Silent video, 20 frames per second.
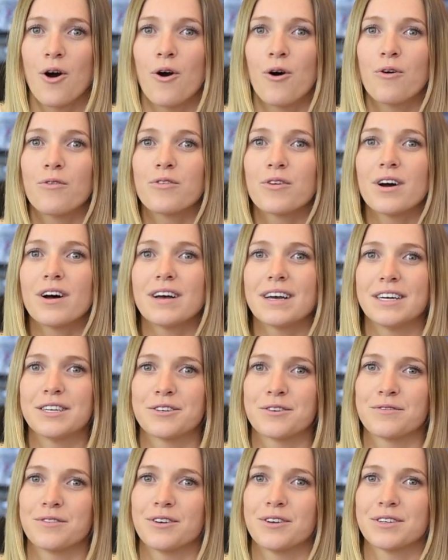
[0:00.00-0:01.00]
Overall,
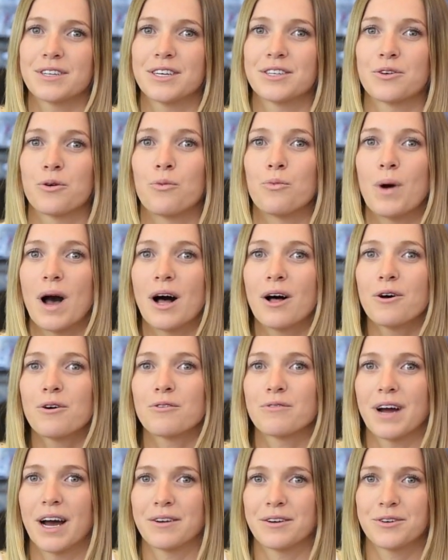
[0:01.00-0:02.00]
Intervals is a
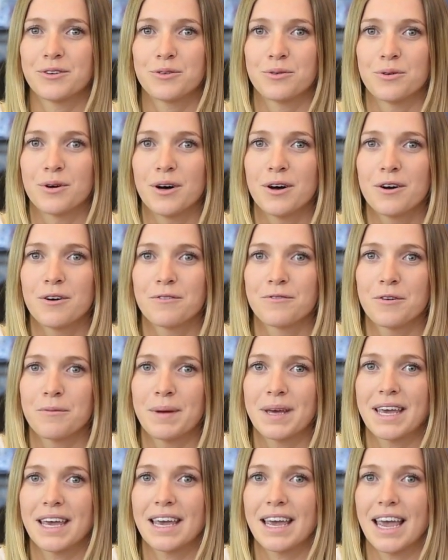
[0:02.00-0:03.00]
well-rounded tool for
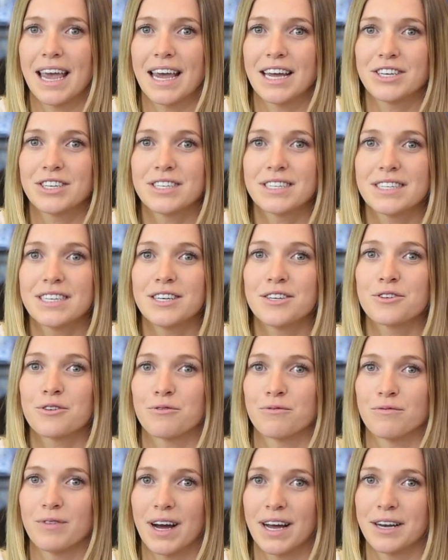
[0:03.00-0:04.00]
making agencies
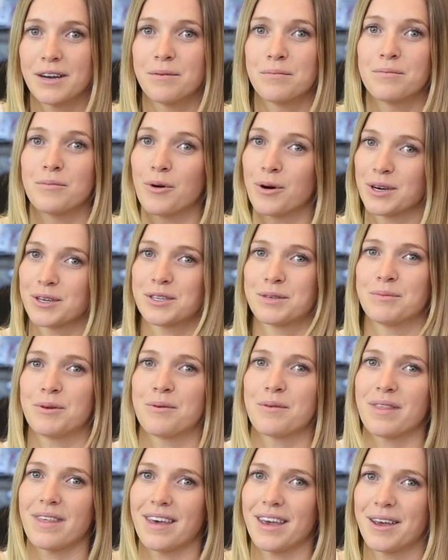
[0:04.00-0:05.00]
run more
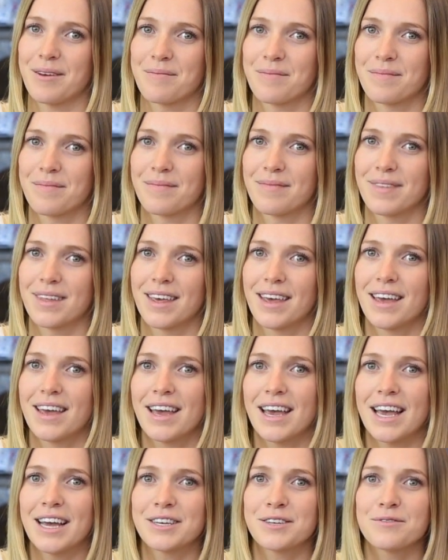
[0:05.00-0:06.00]
smoothly.
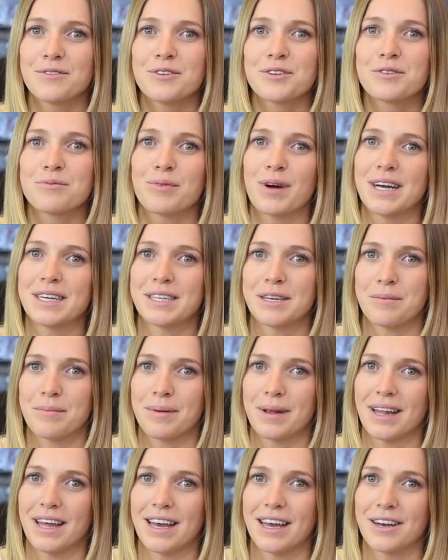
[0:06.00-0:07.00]
Intervals' pricing
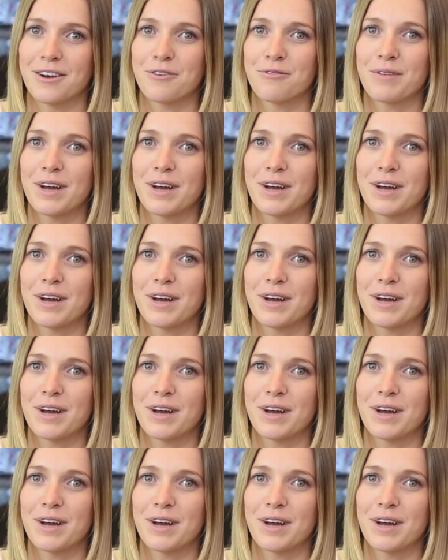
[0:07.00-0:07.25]
plan